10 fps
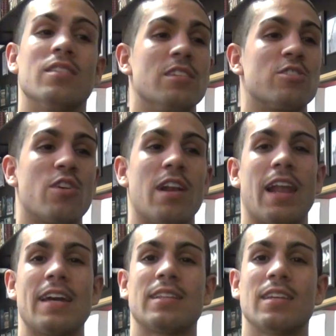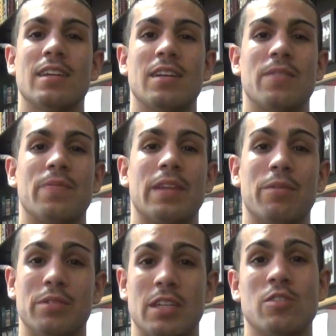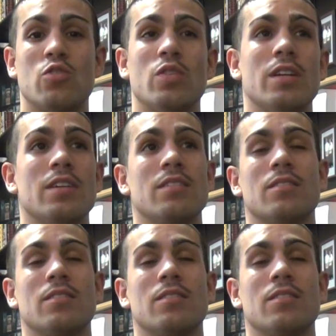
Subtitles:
he saw I liked it. I was into it.